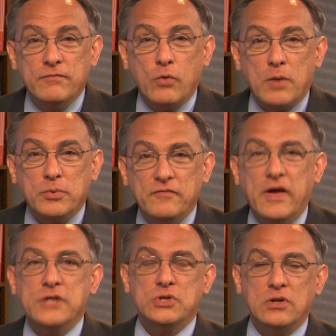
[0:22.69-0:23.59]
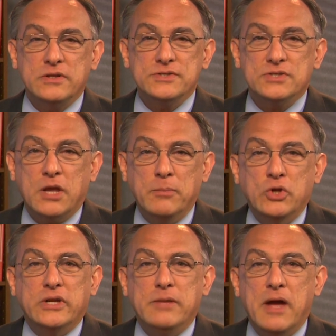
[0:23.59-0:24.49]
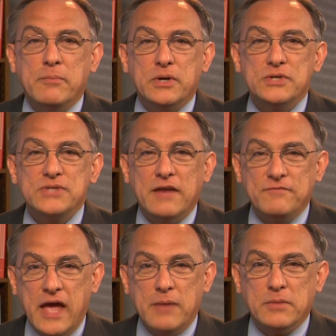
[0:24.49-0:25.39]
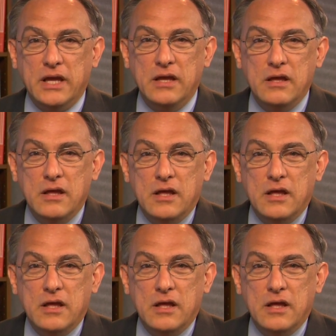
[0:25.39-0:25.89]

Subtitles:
for professionals, community members, and family